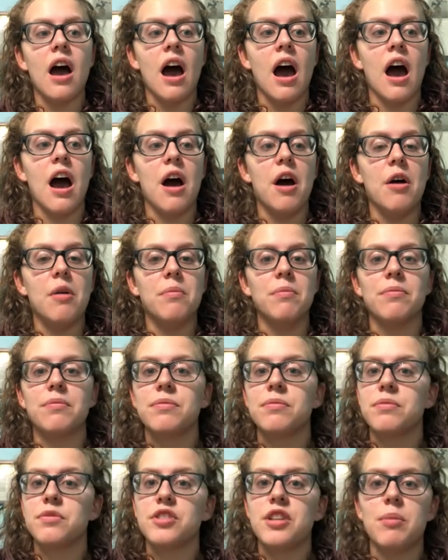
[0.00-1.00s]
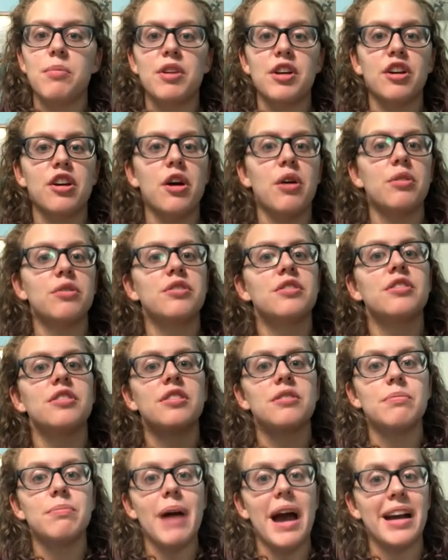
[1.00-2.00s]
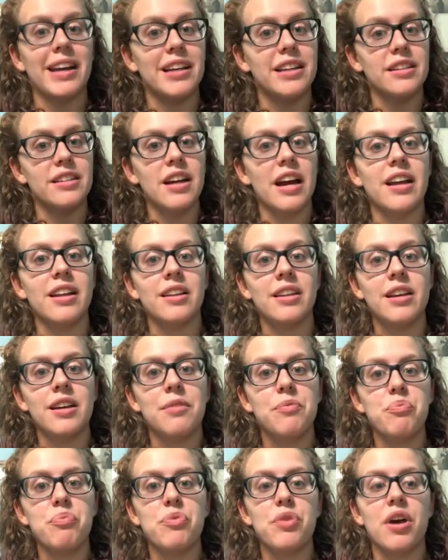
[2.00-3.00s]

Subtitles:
Same thing goes packing tightly